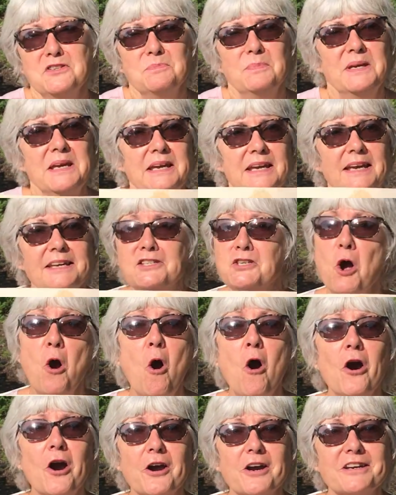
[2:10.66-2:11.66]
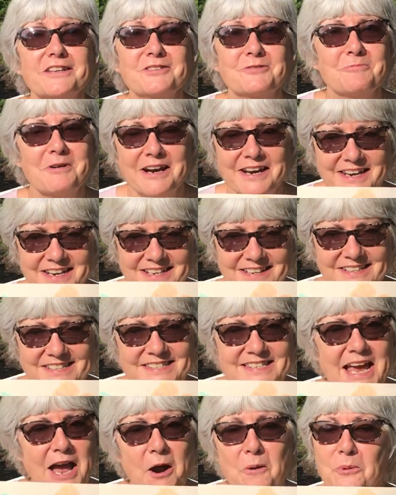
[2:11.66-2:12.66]
to be. It's art, right?
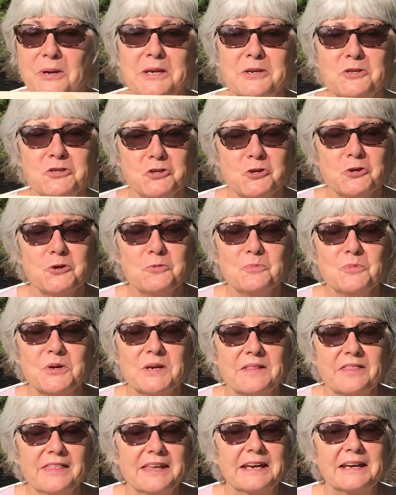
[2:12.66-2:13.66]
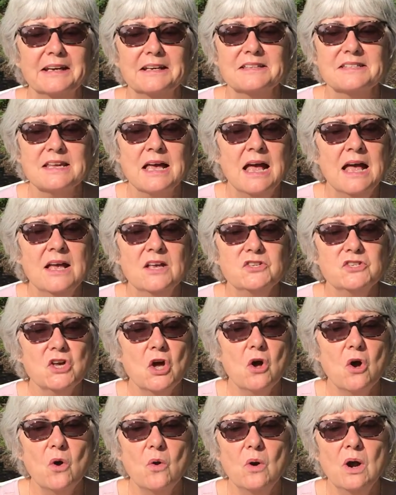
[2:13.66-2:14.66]
It's how we interpret things.
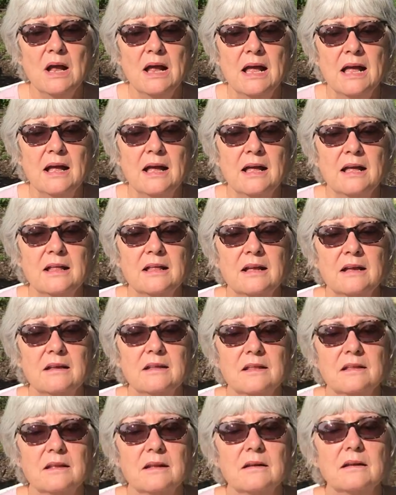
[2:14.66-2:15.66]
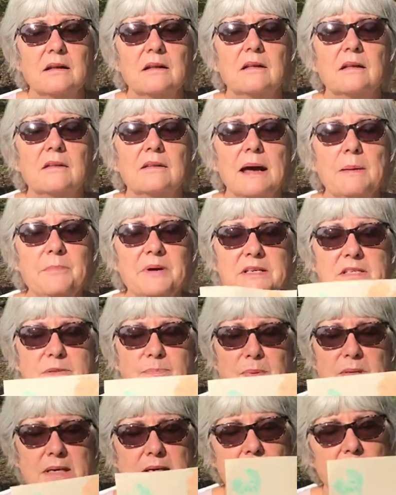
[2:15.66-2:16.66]
So that must
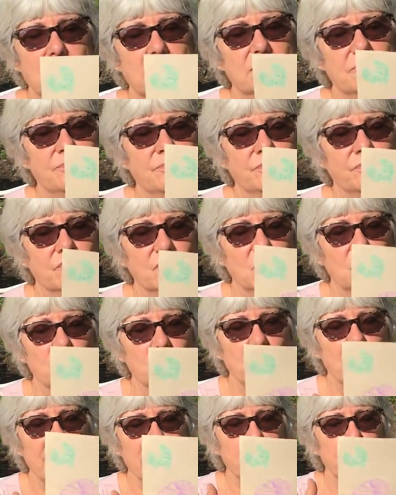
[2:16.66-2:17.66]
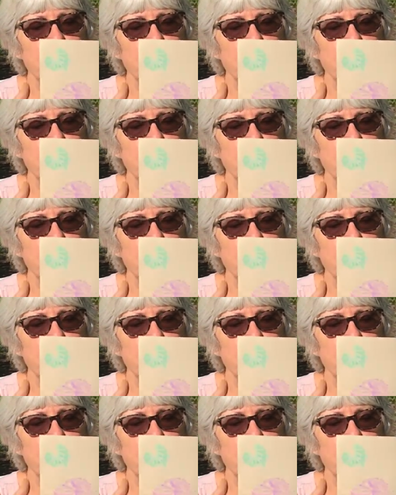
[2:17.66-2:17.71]
be a red